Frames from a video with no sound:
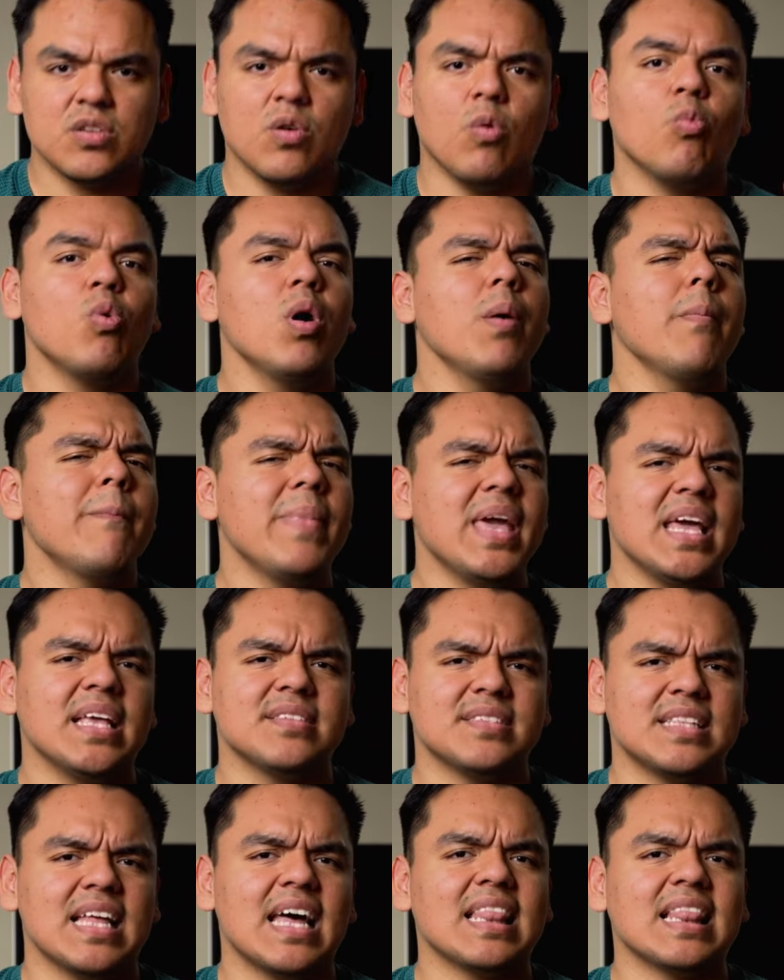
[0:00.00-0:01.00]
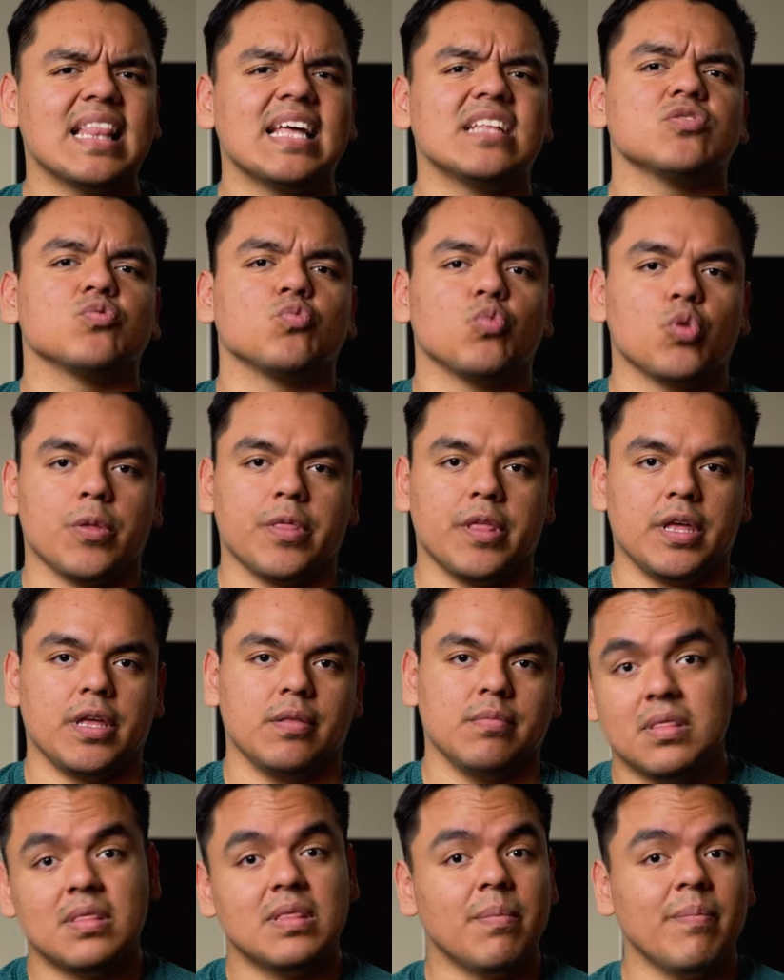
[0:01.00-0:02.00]
What makes that lens worth it?
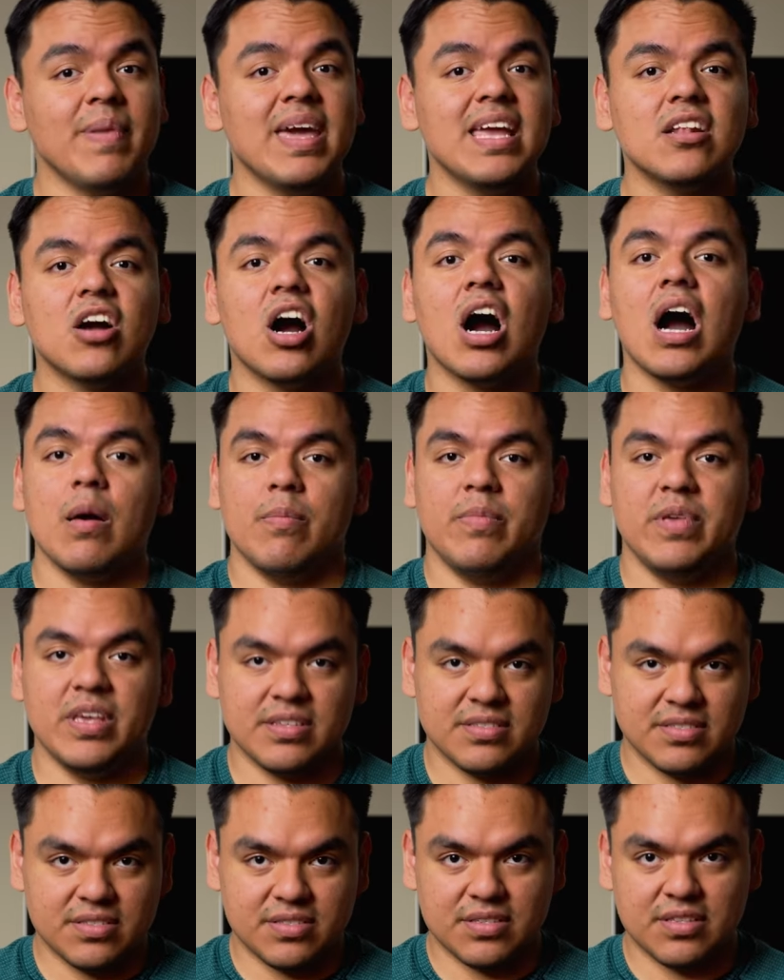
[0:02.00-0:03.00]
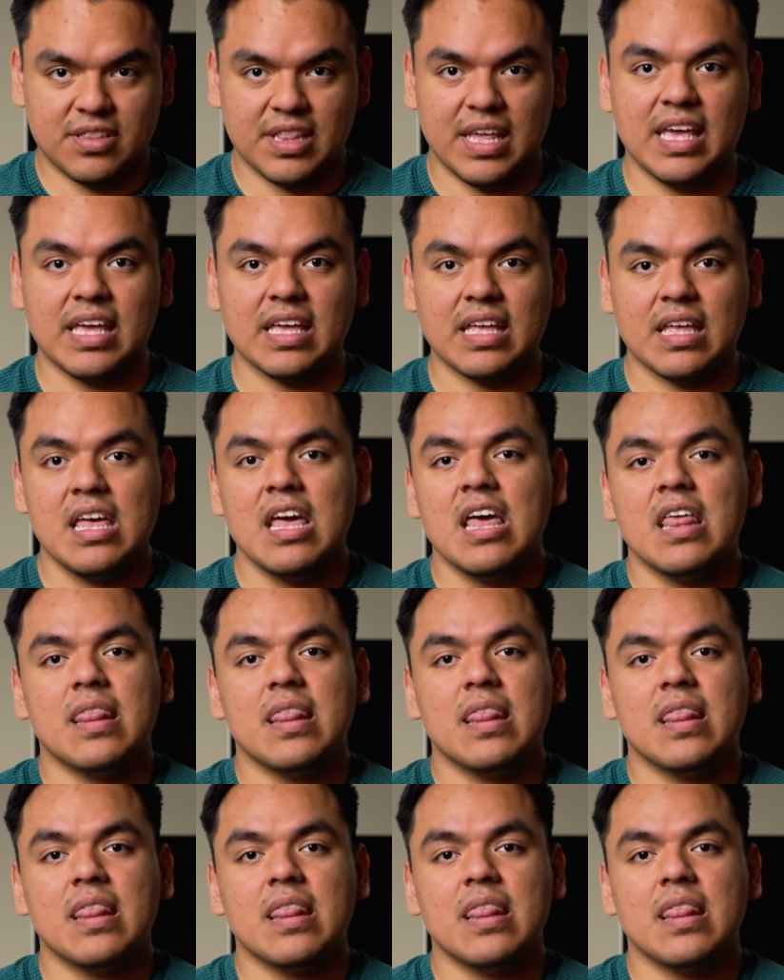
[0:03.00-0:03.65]
The main obvious thing